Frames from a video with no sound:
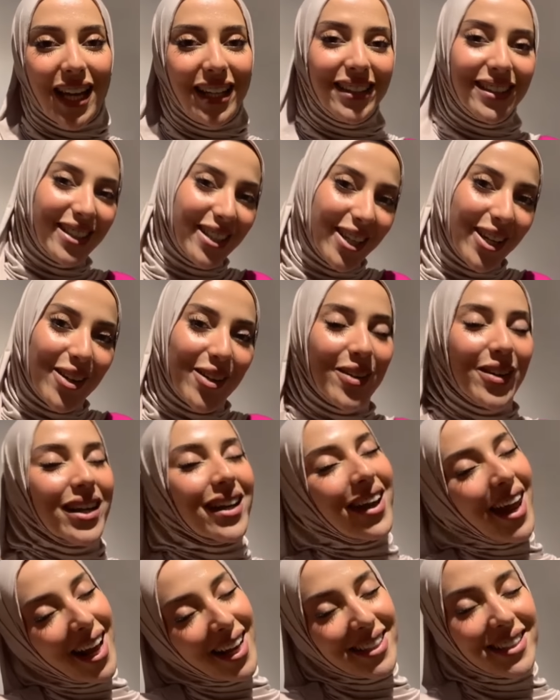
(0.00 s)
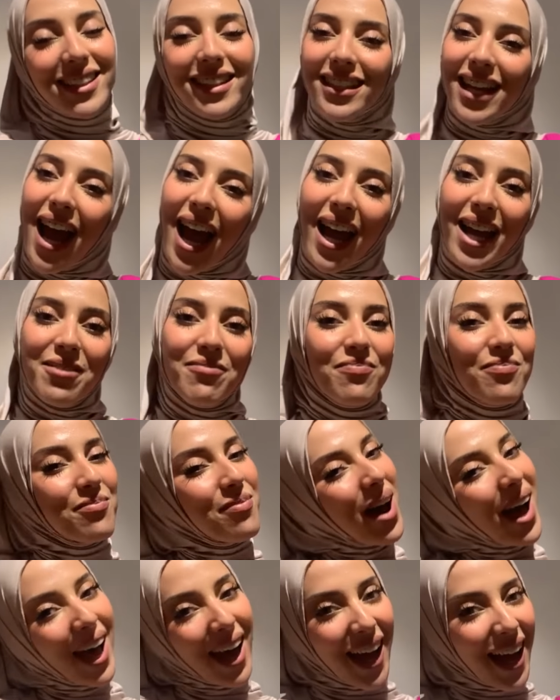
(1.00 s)
and see you next time.
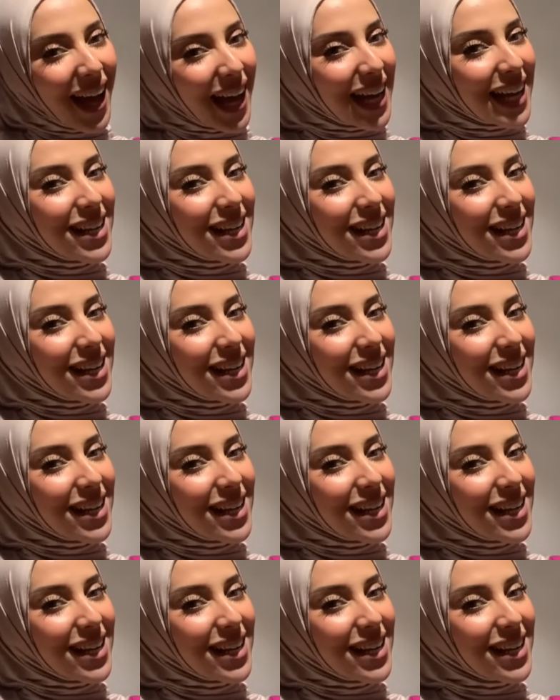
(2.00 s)
Bye!